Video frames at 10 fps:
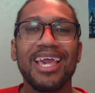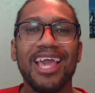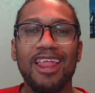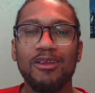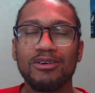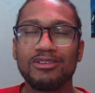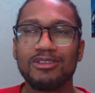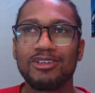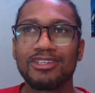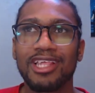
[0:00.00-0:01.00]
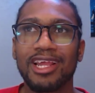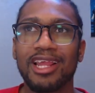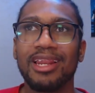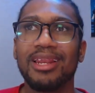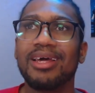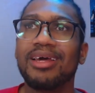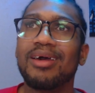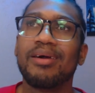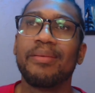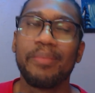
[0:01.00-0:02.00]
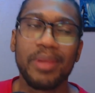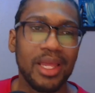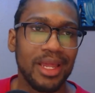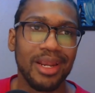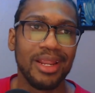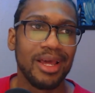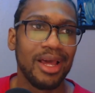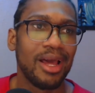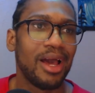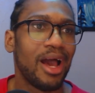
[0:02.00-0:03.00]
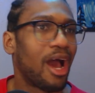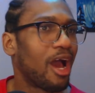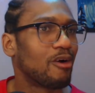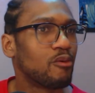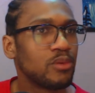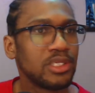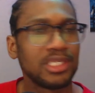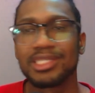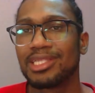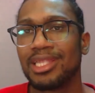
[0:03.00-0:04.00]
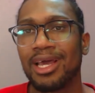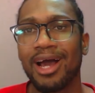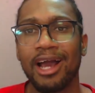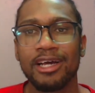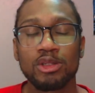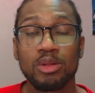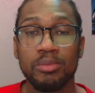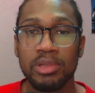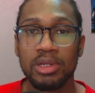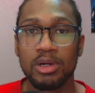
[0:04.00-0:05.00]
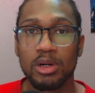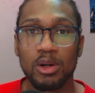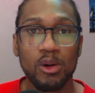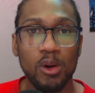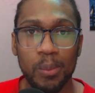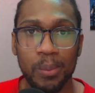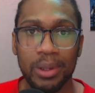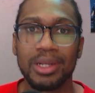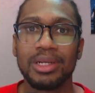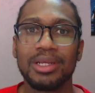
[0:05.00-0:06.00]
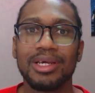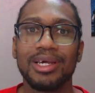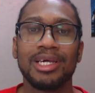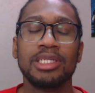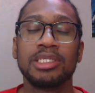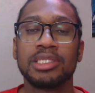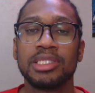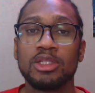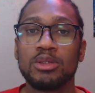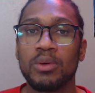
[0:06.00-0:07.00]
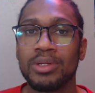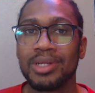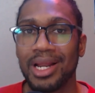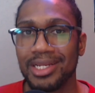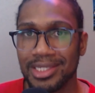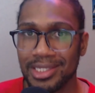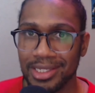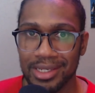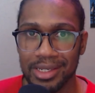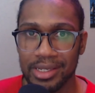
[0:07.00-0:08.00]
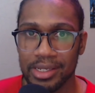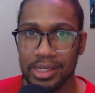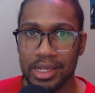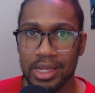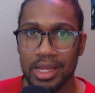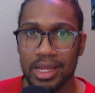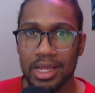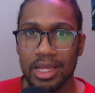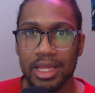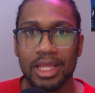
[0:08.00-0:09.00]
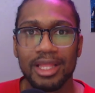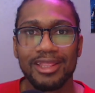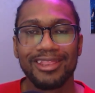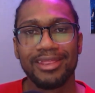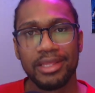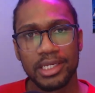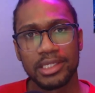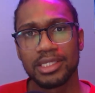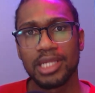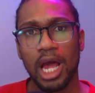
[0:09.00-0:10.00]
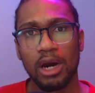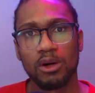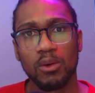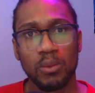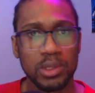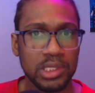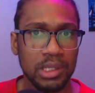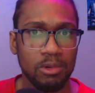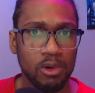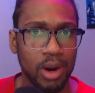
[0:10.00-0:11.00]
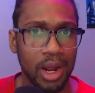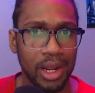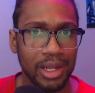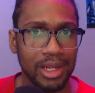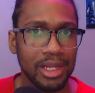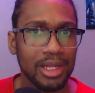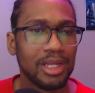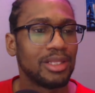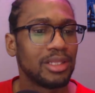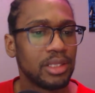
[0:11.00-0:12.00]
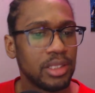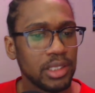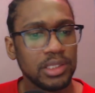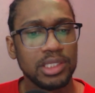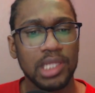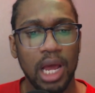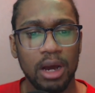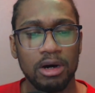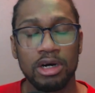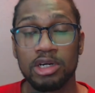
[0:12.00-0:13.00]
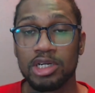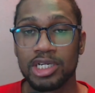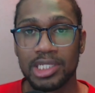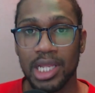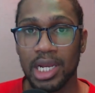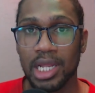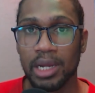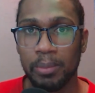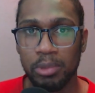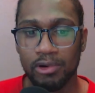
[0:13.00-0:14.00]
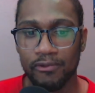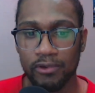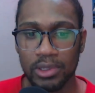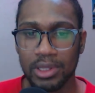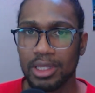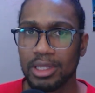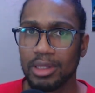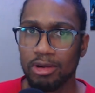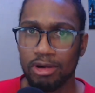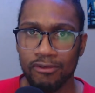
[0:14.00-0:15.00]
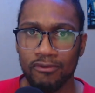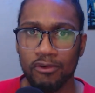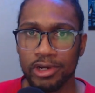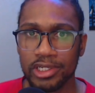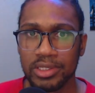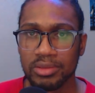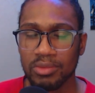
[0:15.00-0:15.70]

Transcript: and you're just thinking, man, I wish their eyes could be opened and see the reality. This is how wisdom cry. This is how understanding put forth her voice.